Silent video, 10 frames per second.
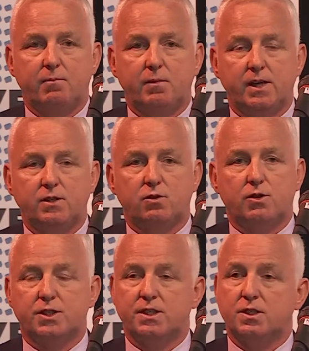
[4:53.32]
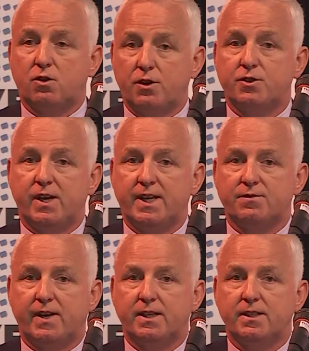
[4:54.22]
endorse is Contracts
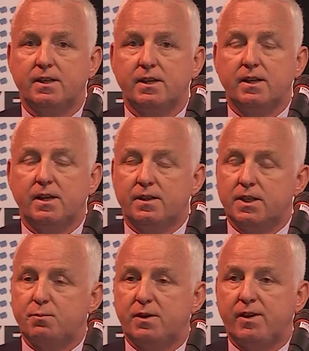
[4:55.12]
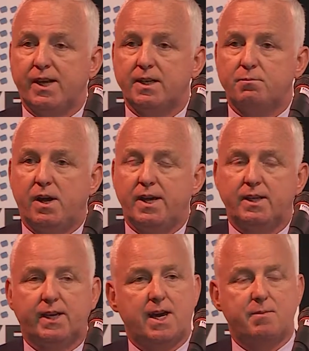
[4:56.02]
Finder, that's provided by the
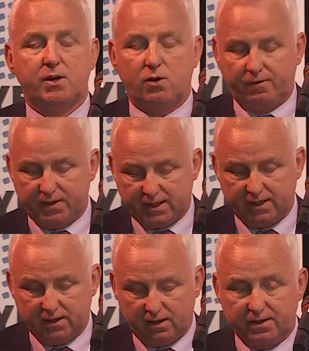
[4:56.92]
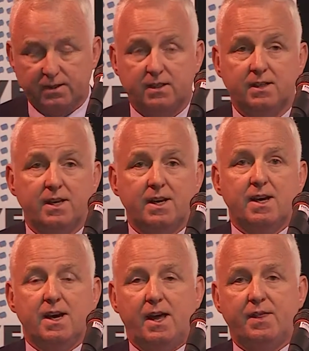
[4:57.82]
Cabinet Office in London.
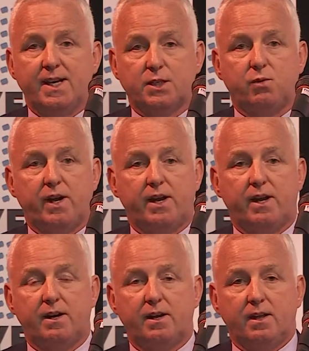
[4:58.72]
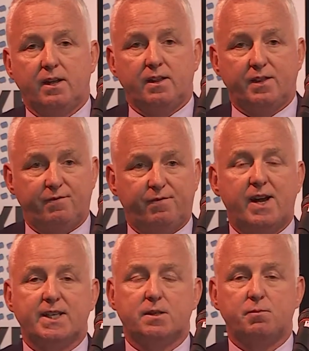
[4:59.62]
And that's where the
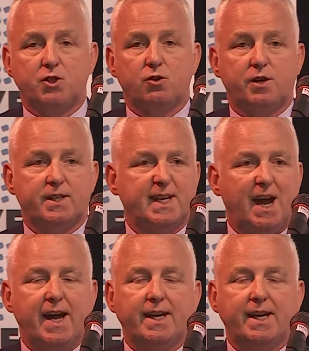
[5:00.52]
vast majority, high